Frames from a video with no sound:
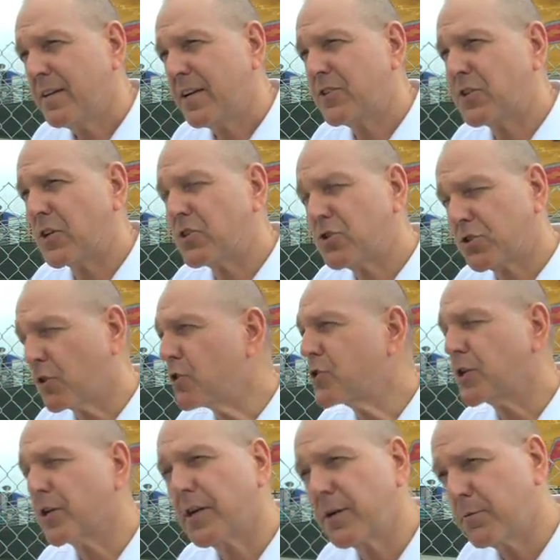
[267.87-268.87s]
It's a
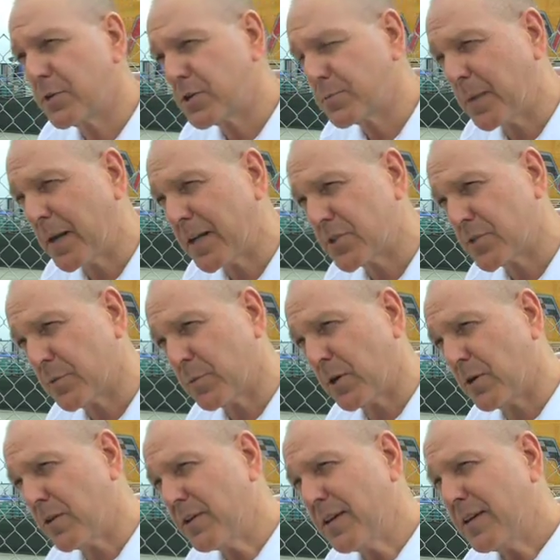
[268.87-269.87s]
socially
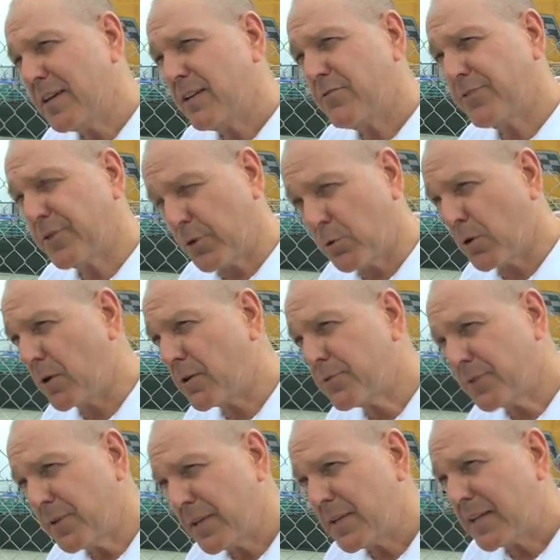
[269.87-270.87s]
responsible fuel
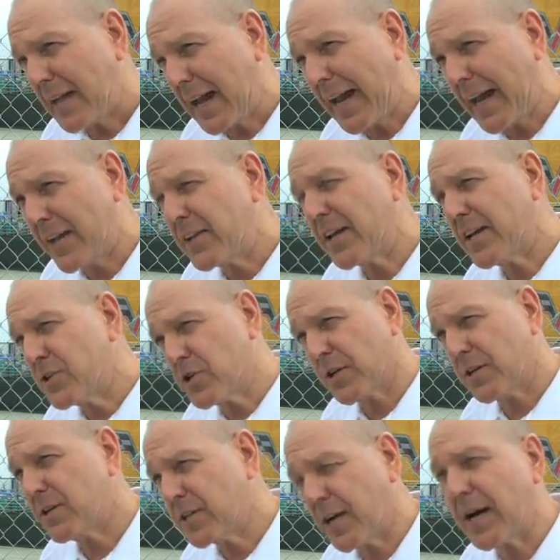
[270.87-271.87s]
and
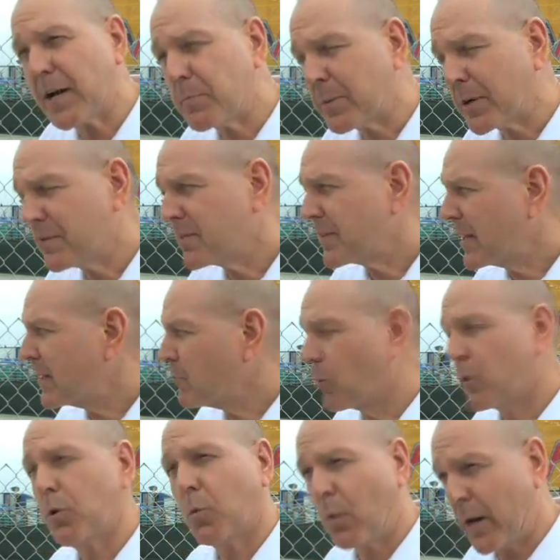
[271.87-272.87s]
engine type
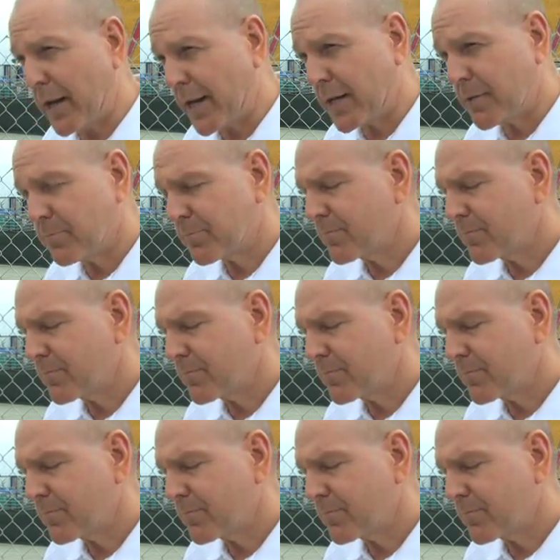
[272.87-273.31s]
worldwide.